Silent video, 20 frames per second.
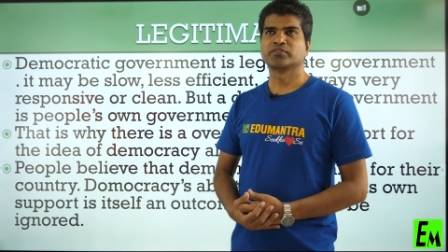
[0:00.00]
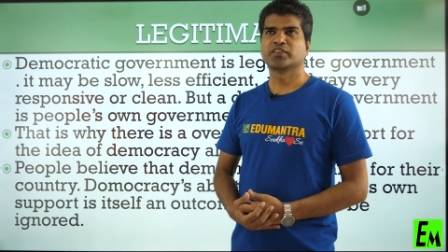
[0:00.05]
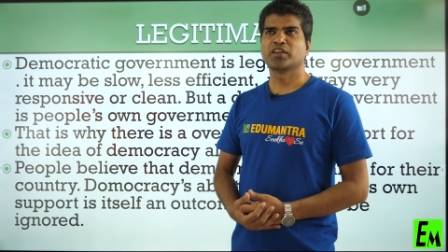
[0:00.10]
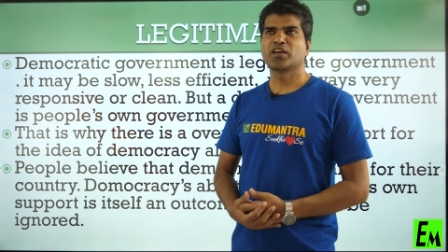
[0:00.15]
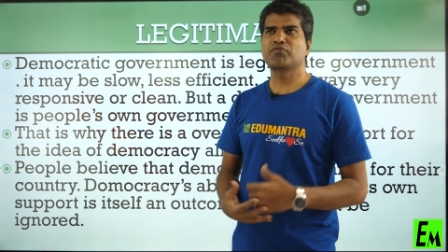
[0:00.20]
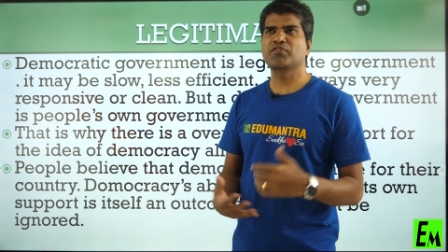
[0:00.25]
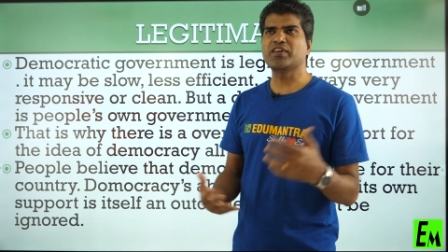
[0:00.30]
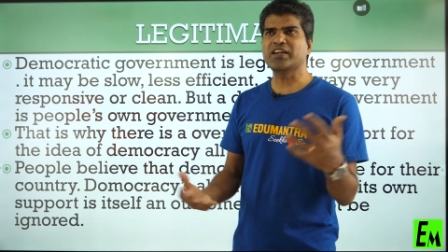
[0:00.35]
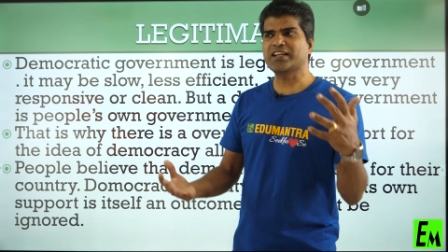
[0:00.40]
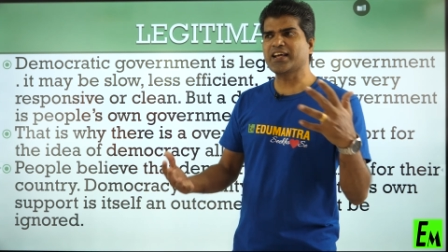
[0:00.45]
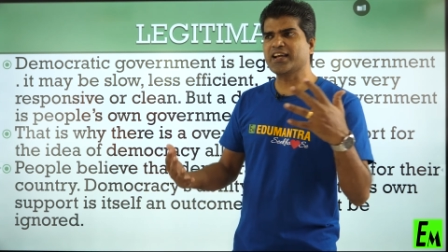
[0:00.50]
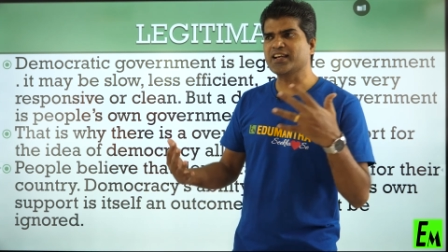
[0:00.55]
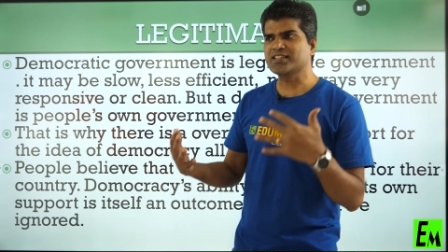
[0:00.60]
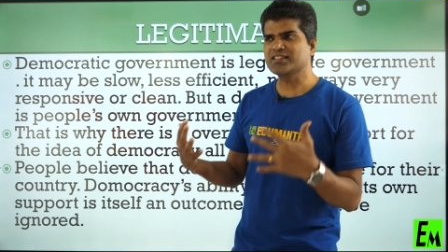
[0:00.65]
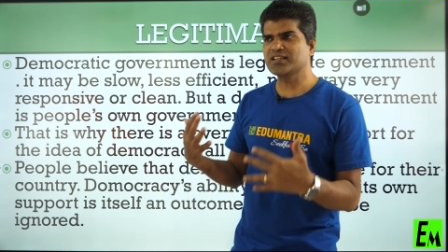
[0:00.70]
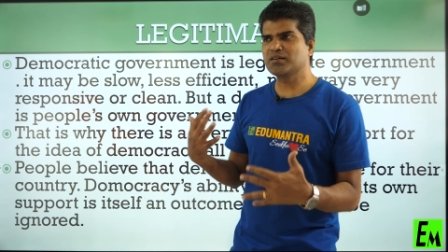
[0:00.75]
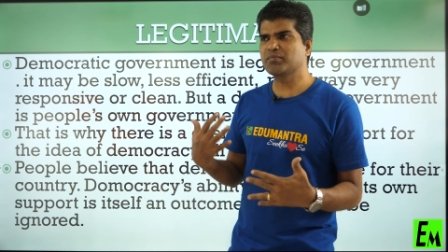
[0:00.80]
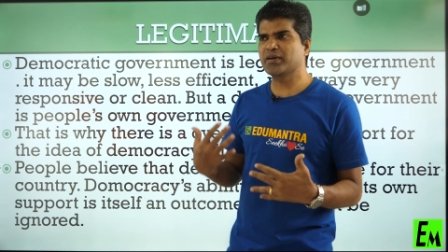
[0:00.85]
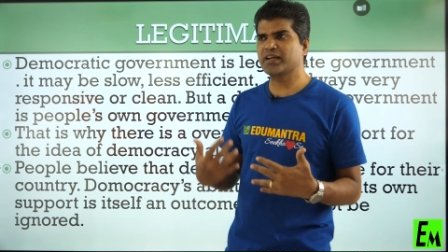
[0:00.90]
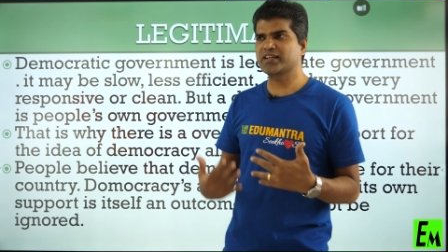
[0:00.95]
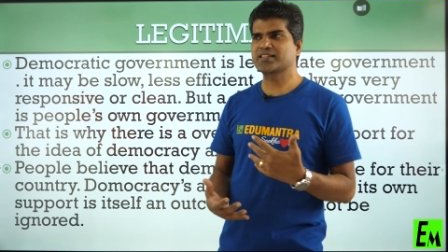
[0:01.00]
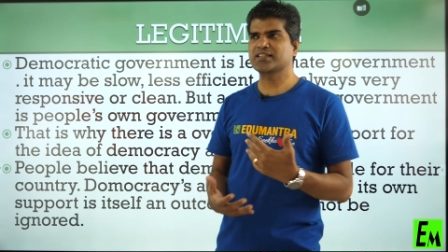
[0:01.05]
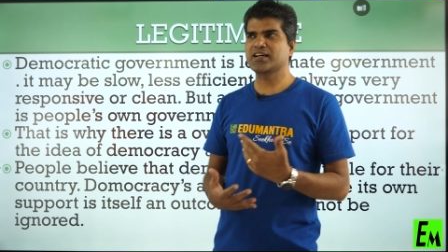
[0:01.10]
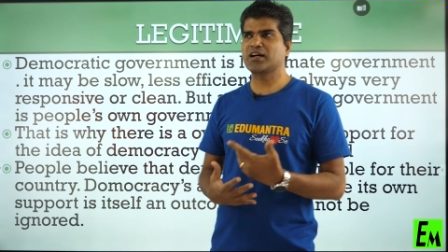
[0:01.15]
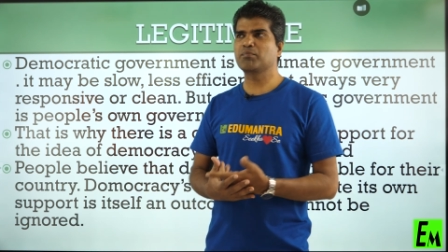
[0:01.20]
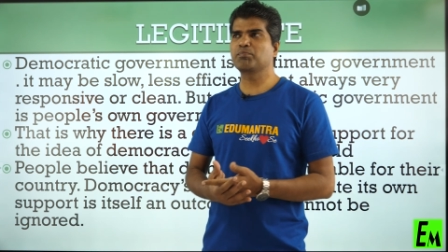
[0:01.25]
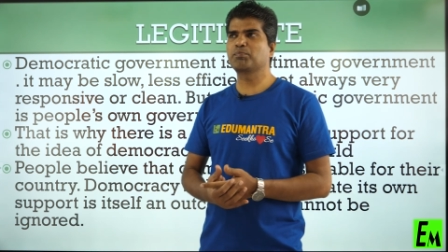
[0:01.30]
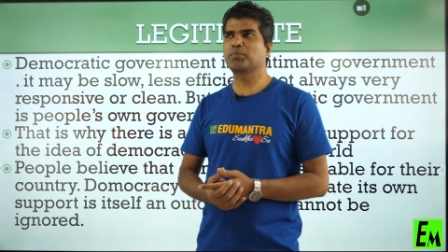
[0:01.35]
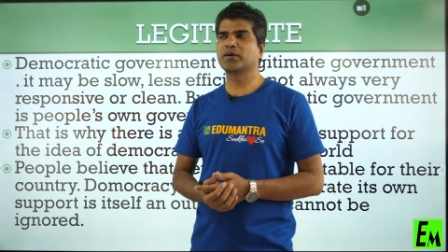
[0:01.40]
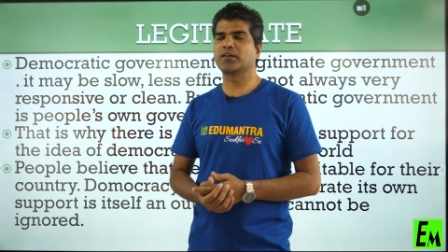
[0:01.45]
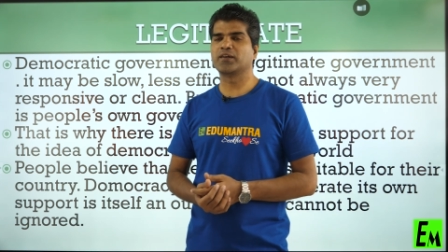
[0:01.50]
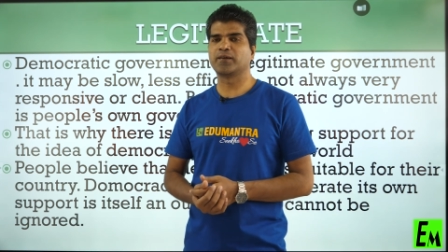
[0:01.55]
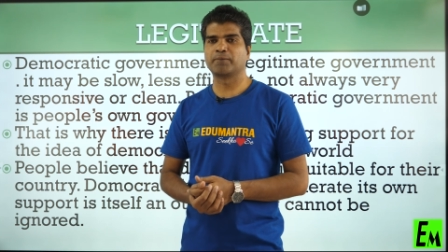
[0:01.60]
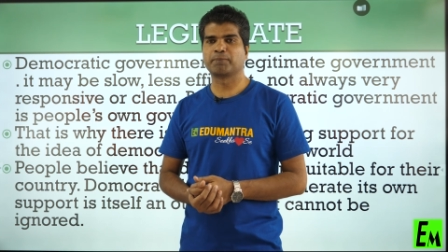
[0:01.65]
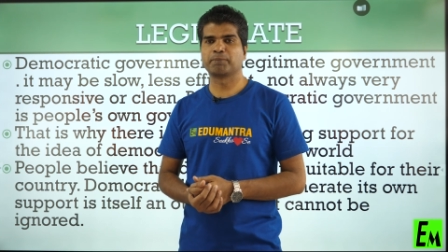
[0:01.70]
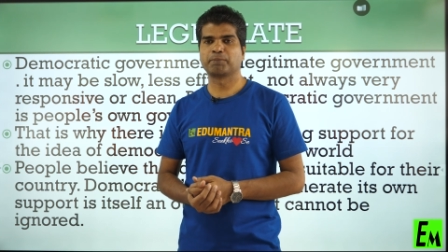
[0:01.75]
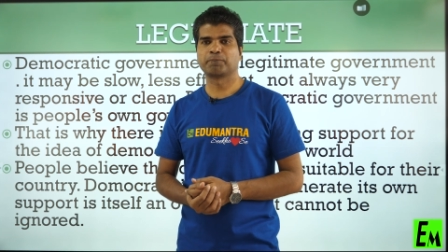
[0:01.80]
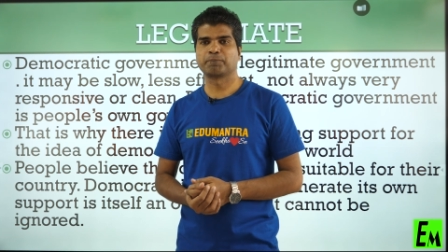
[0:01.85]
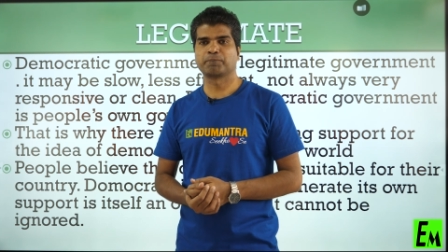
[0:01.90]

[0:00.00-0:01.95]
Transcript: If we take some example,